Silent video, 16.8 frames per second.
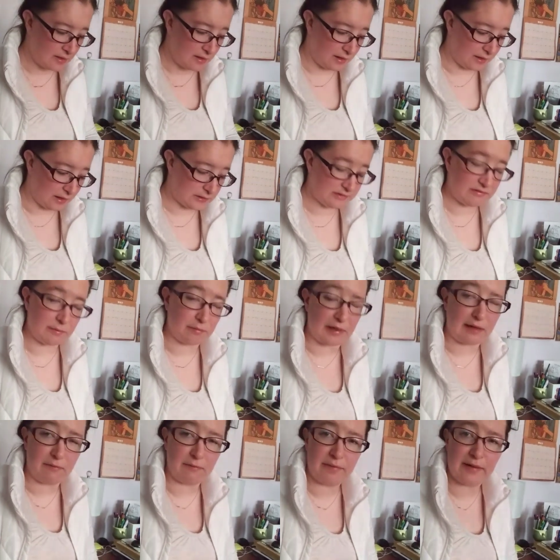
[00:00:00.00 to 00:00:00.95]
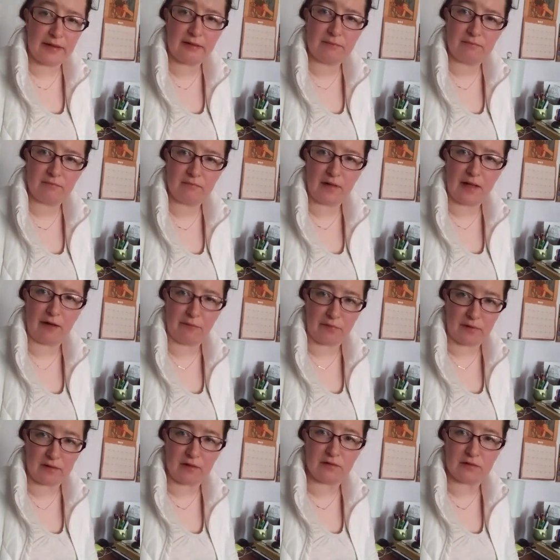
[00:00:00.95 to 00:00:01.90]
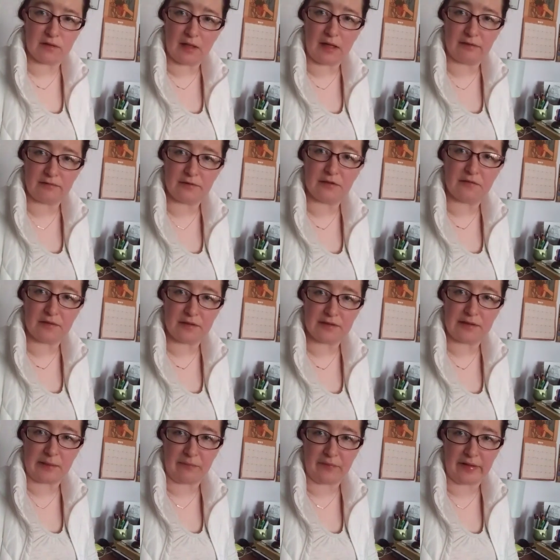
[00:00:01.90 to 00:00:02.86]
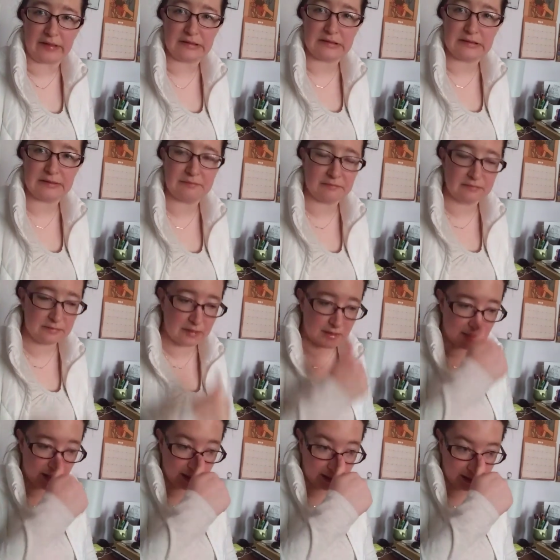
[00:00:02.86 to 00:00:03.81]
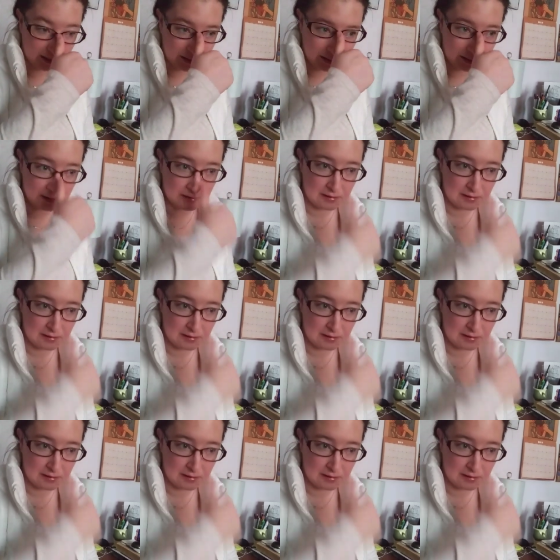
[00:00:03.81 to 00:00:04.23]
I also have a brown pair. I wear those a lot too with the same things. Uh,